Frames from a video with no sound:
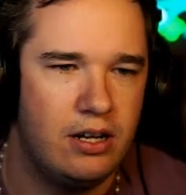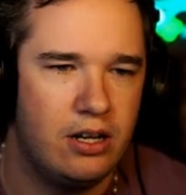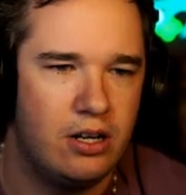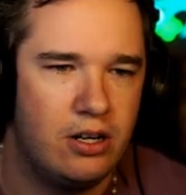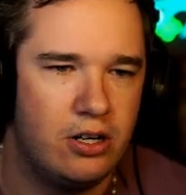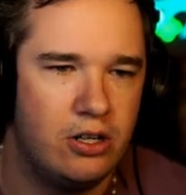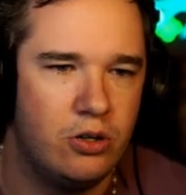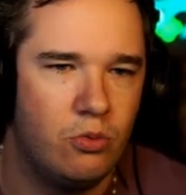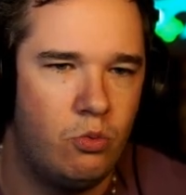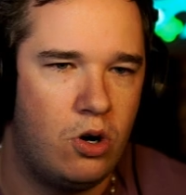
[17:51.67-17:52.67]
Her
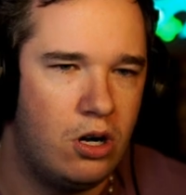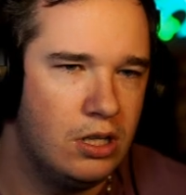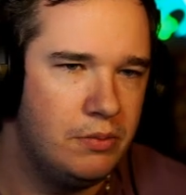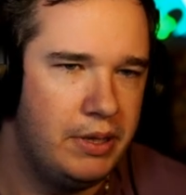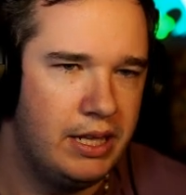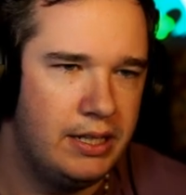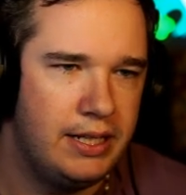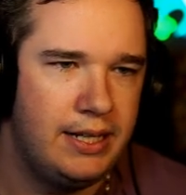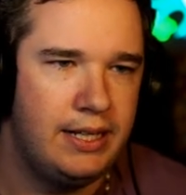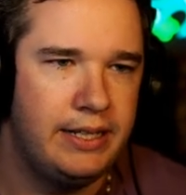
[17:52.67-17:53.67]
wall
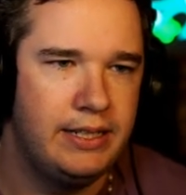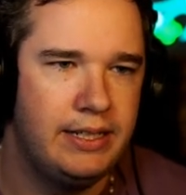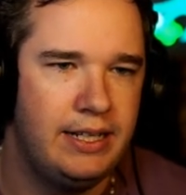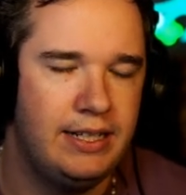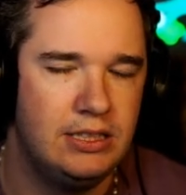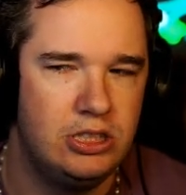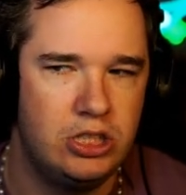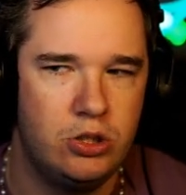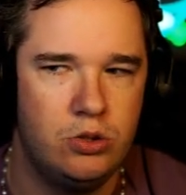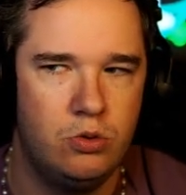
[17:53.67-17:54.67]
ability is
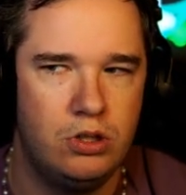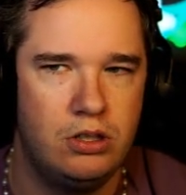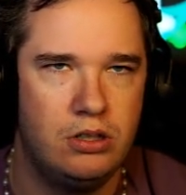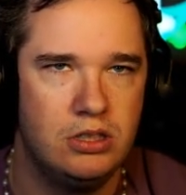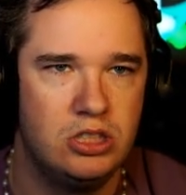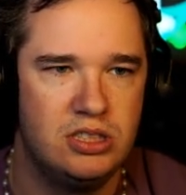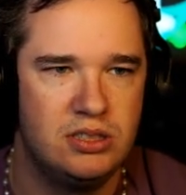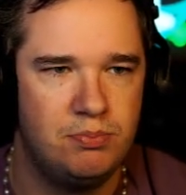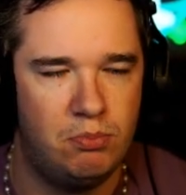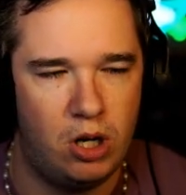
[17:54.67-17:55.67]
so
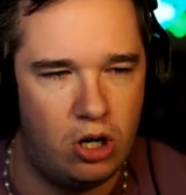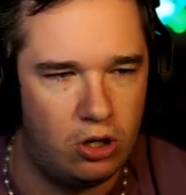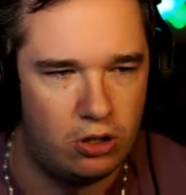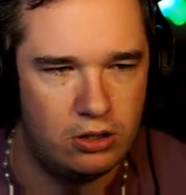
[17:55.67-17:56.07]
small.